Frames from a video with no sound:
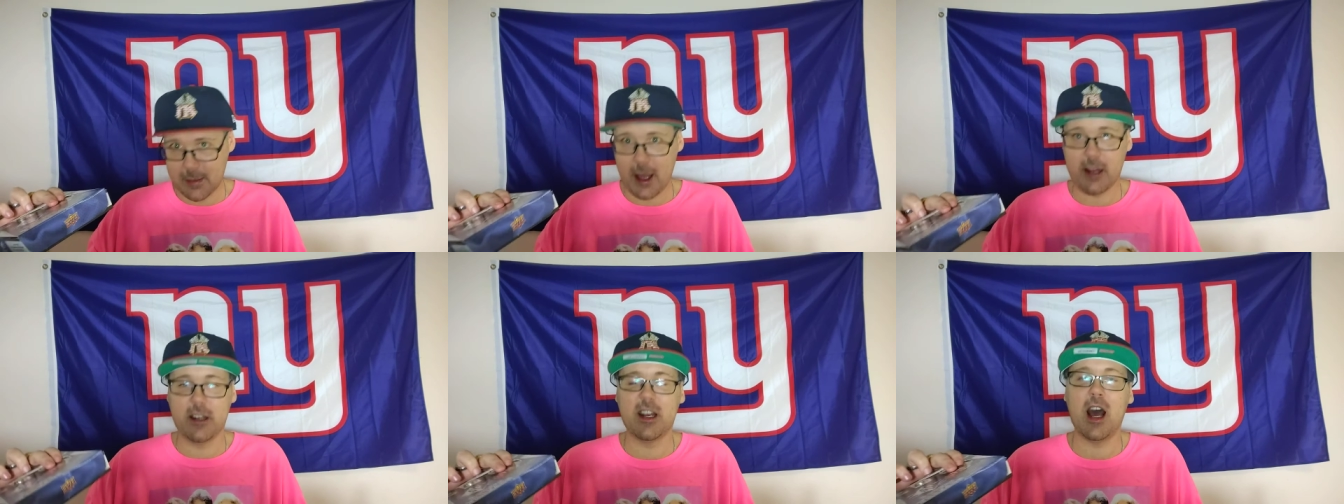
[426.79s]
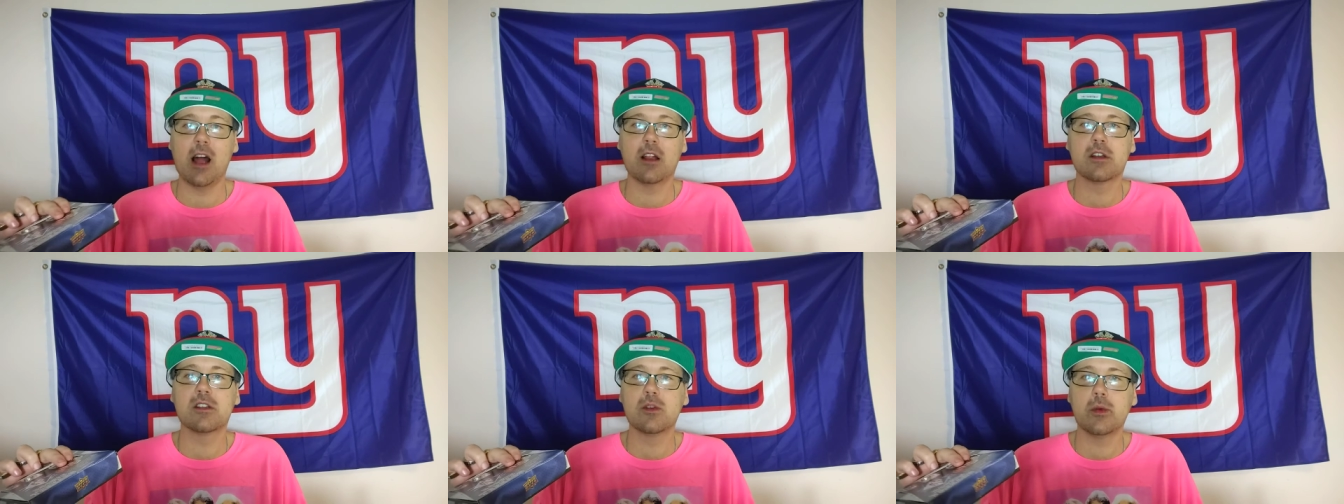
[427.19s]
amount of
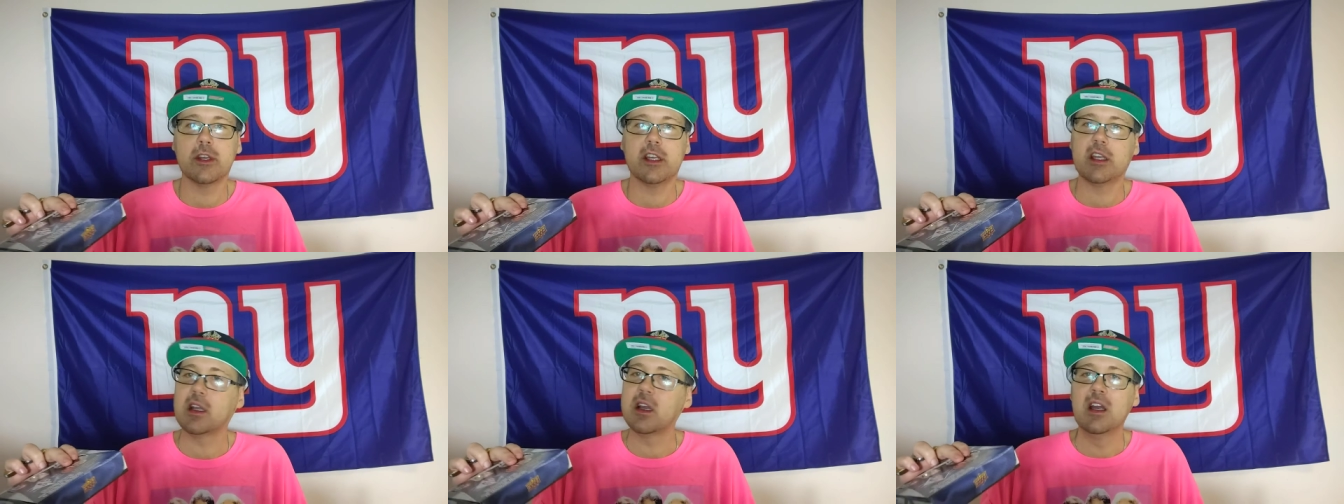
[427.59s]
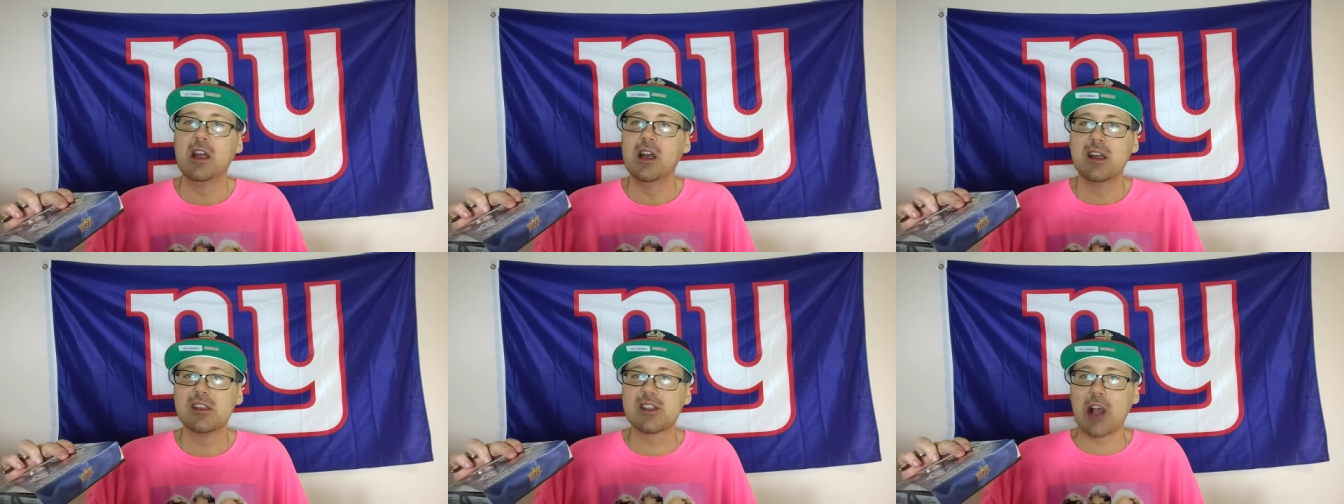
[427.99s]
dollars a week.
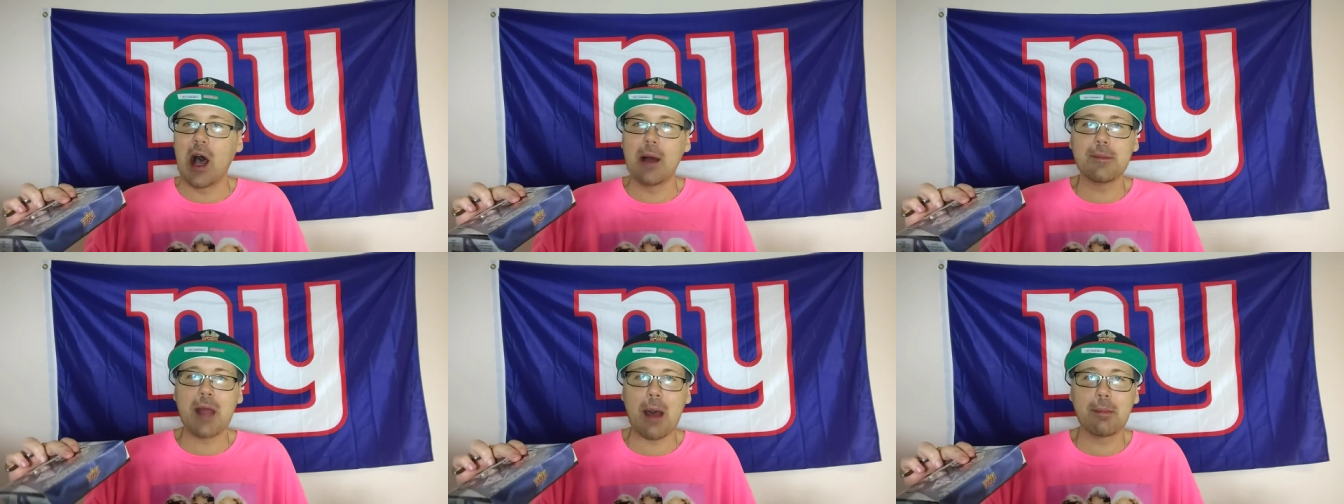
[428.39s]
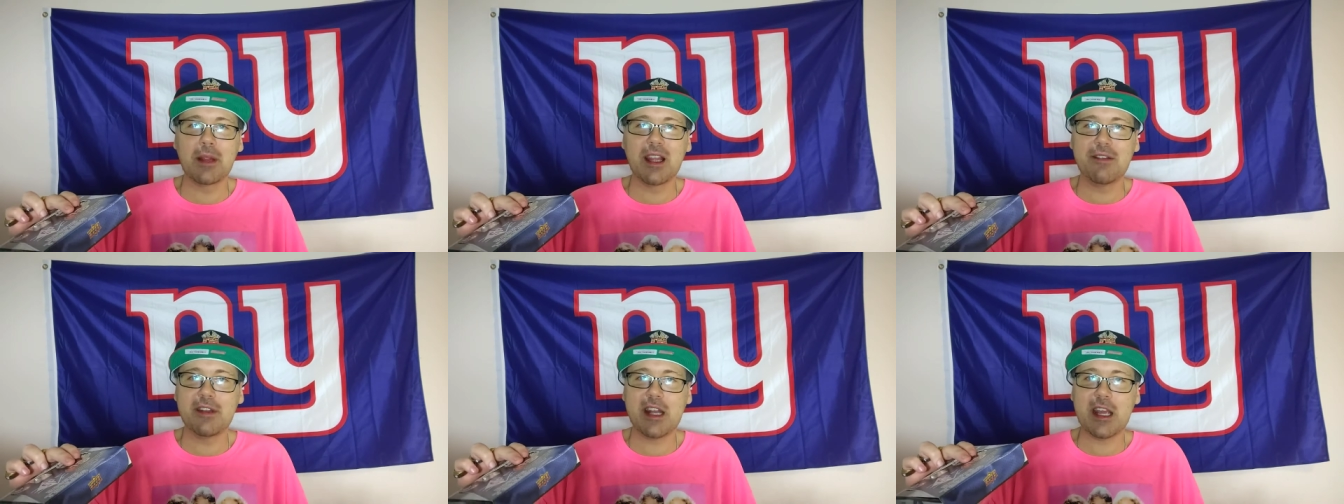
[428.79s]
So I'm not
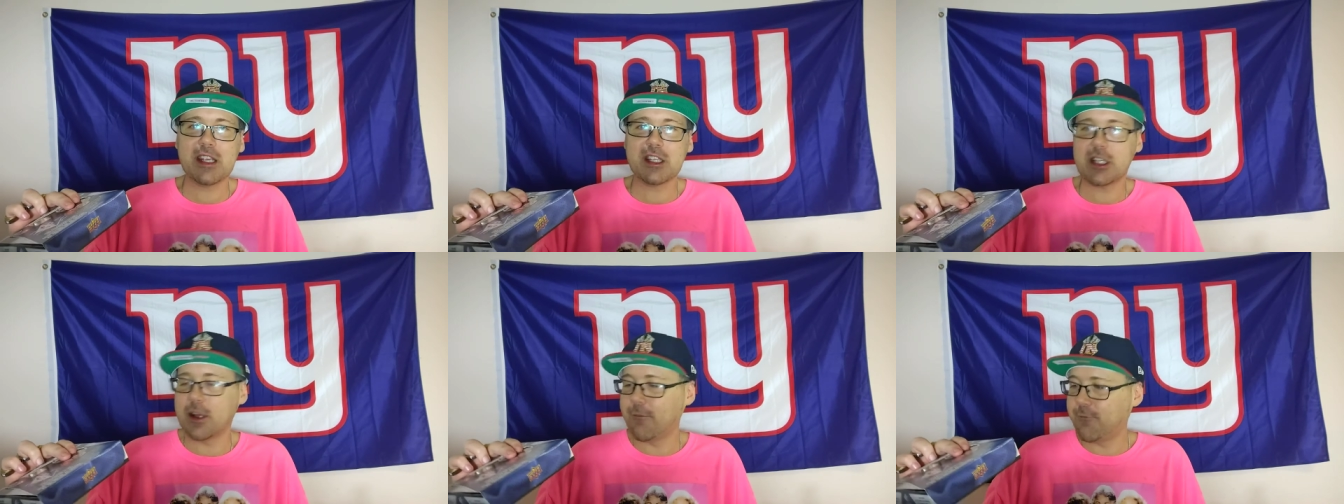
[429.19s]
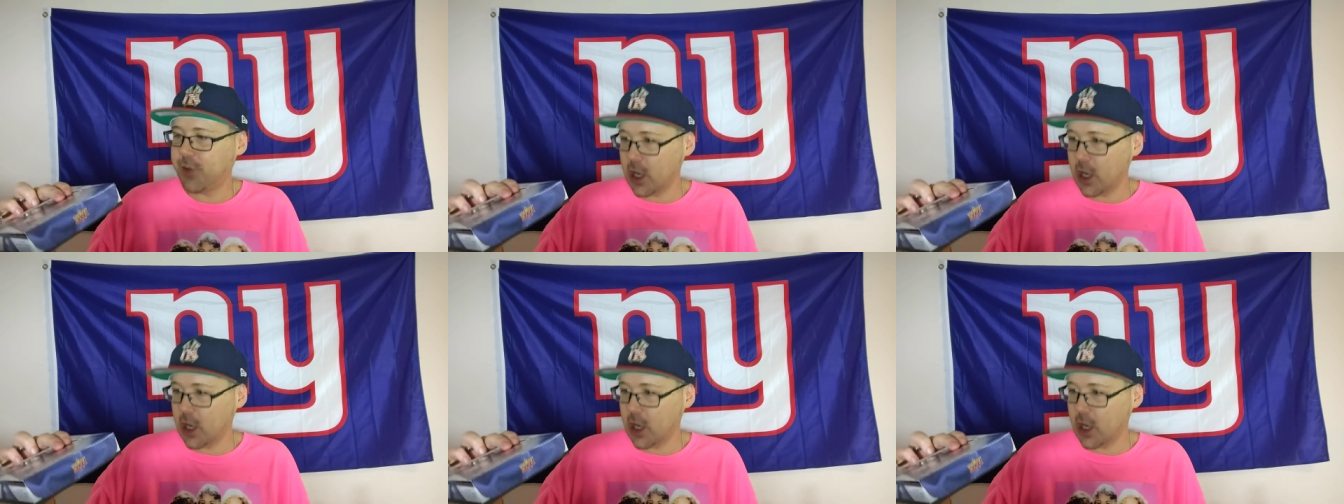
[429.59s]
believing that shit.